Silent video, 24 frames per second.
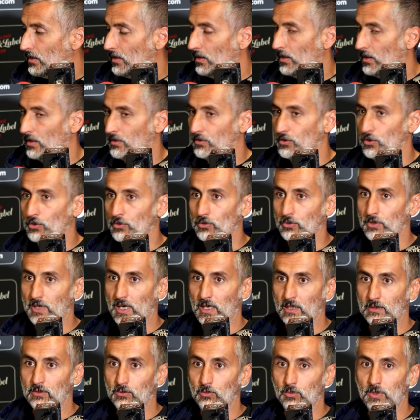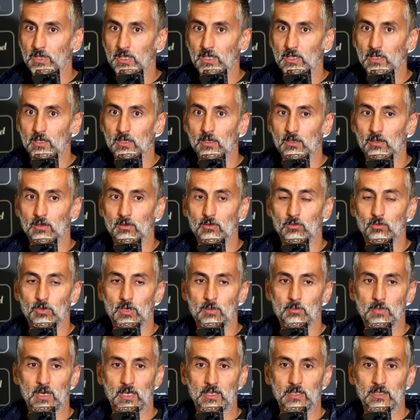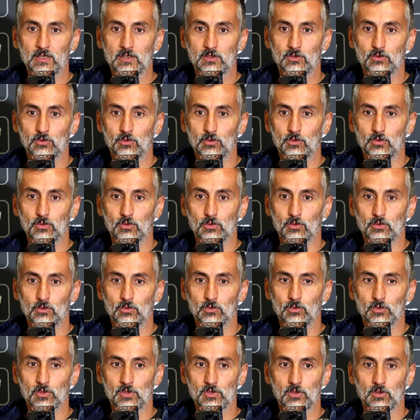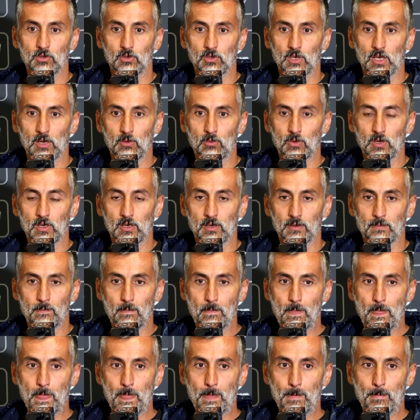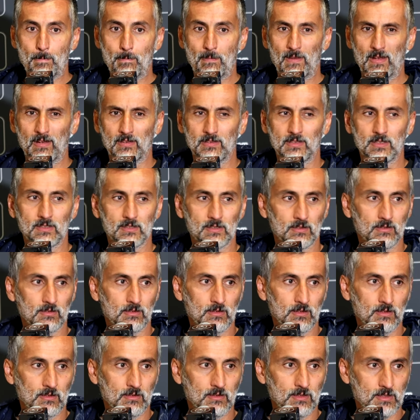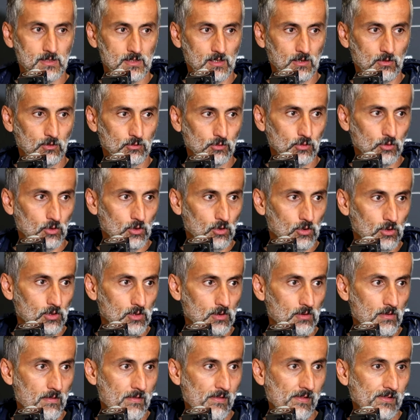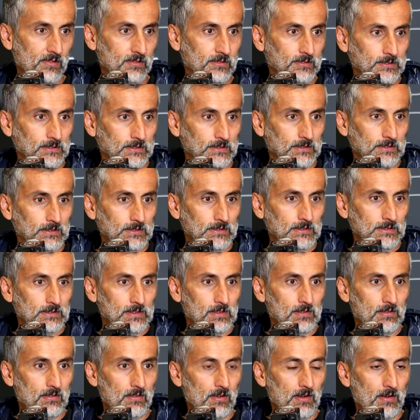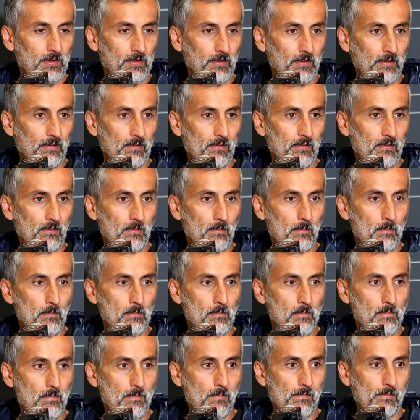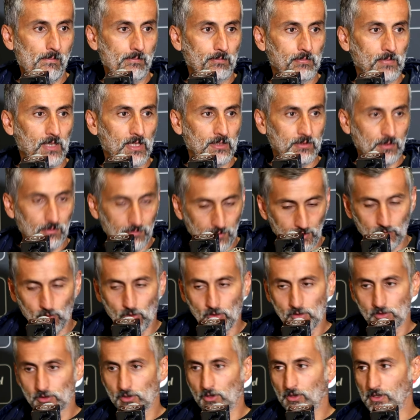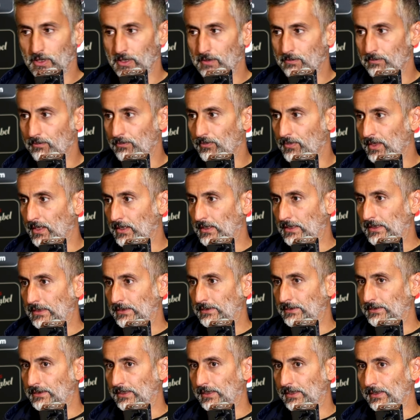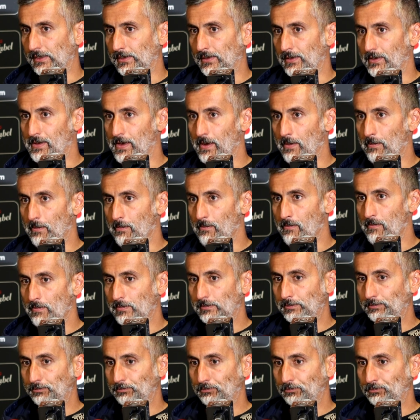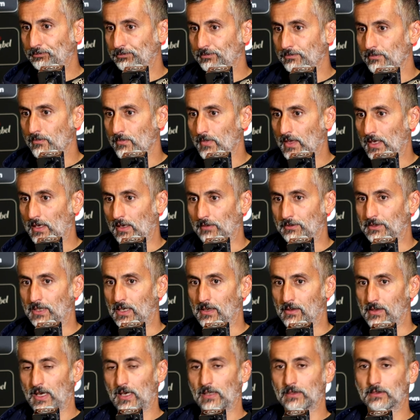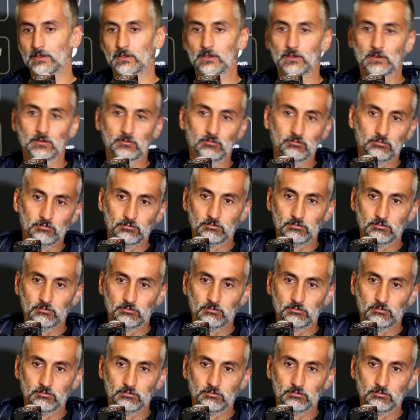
and due to that, we managed to score the second goal and the third goal. Sorry, and yeah, after that,